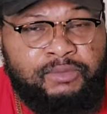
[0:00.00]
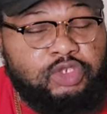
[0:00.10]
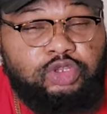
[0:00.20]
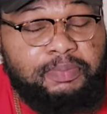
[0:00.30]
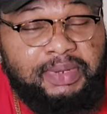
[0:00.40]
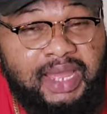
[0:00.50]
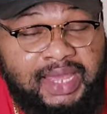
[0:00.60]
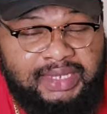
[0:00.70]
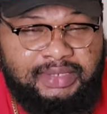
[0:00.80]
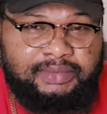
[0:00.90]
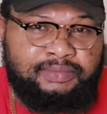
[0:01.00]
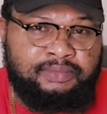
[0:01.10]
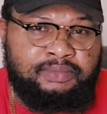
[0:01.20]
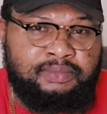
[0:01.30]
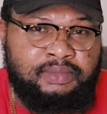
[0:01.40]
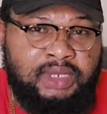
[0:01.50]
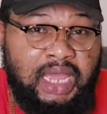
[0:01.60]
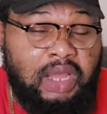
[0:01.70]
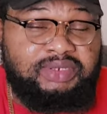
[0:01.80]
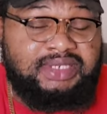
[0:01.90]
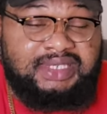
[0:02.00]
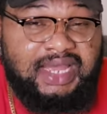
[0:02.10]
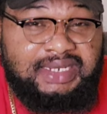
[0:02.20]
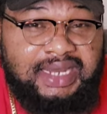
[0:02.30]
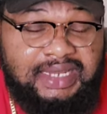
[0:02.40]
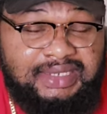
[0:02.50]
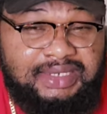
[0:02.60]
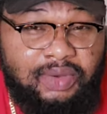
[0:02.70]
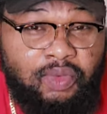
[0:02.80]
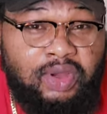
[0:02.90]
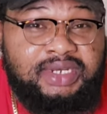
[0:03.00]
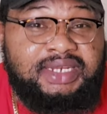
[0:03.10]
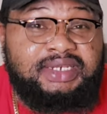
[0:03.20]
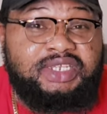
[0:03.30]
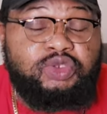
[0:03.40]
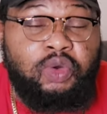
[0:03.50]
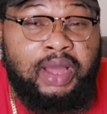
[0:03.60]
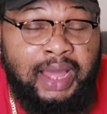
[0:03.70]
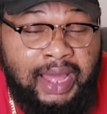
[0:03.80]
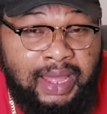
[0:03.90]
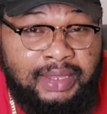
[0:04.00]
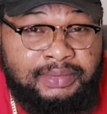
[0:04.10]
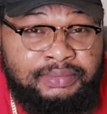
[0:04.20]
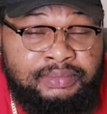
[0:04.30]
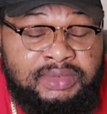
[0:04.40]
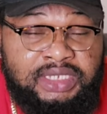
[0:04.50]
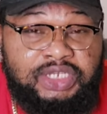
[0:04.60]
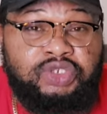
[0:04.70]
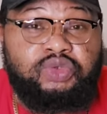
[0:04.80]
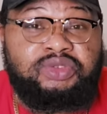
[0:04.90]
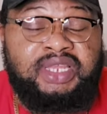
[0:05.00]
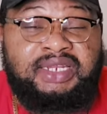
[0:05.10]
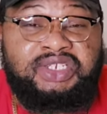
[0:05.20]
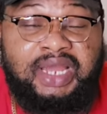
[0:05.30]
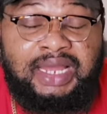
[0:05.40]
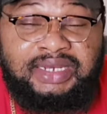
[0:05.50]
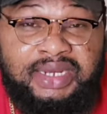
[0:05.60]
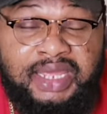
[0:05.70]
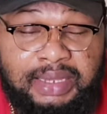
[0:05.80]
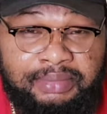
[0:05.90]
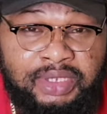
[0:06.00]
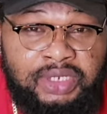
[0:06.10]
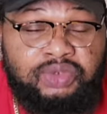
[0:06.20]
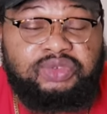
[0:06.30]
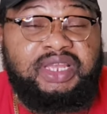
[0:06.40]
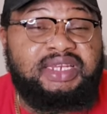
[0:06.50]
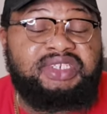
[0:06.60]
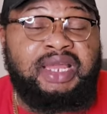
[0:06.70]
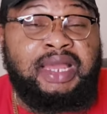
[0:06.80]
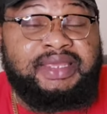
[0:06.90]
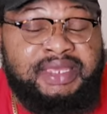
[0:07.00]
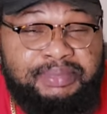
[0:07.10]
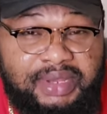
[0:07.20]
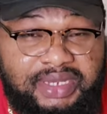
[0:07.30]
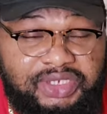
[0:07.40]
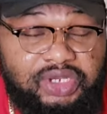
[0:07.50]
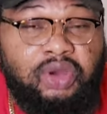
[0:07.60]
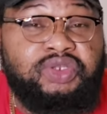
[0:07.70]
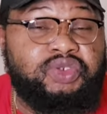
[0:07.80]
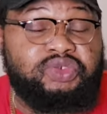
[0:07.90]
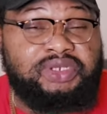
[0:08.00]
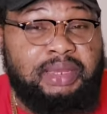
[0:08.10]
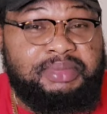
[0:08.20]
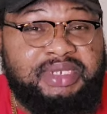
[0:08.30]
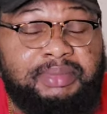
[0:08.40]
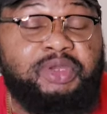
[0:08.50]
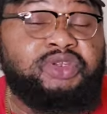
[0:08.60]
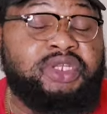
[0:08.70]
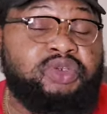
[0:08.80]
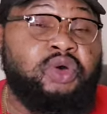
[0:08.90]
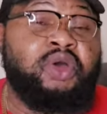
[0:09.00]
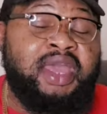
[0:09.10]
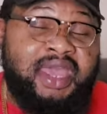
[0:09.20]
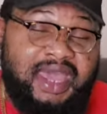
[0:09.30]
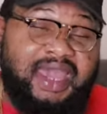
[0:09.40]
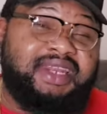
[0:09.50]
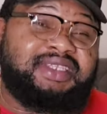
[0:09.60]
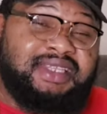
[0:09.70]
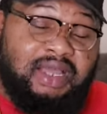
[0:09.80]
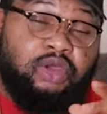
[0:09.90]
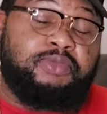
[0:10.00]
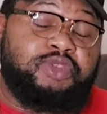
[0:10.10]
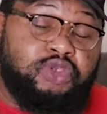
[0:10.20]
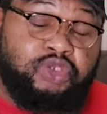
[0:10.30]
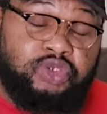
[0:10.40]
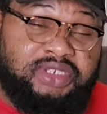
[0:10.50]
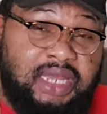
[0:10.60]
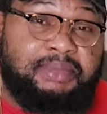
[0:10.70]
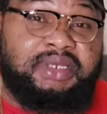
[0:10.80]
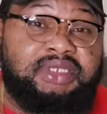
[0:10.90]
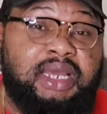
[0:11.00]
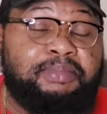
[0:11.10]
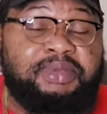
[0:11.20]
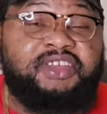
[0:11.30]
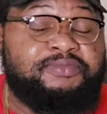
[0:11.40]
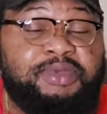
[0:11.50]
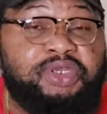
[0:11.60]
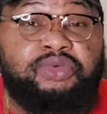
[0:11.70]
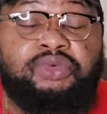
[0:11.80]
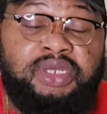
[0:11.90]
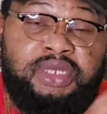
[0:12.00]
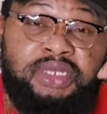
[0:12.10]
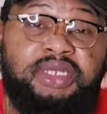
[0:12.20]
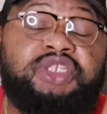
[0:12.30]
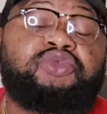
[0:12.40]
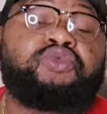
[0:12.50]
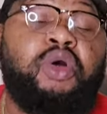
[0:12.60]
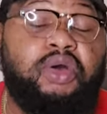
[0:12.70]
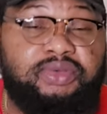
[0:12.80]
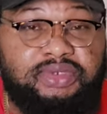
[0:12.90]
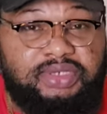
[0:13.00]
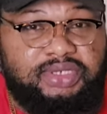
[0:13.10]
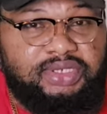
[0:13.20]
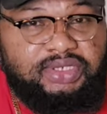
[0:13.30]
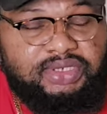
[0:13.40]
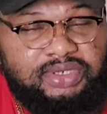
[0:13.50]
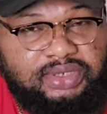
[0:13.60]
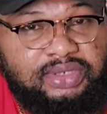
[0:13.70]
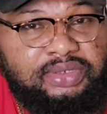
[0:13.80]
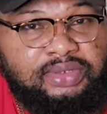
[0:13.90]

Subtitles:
Stop lying. I understand that what they did to her is to tarnish her name, to tarnish her image on social media, because they know anything that comes to social media, believe me, you, it runs.